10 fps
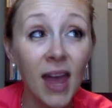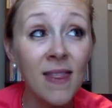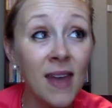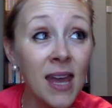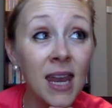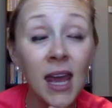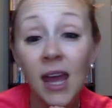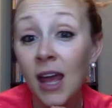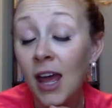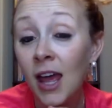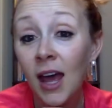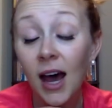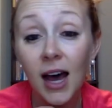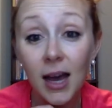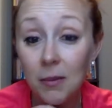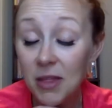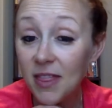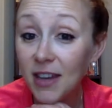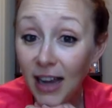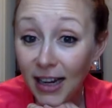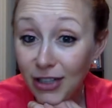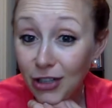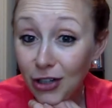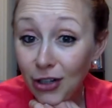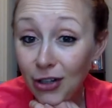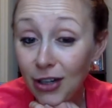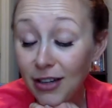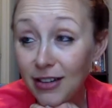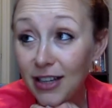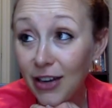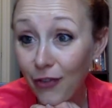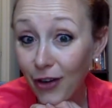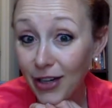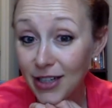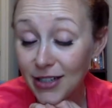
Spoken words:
And then the night turned different.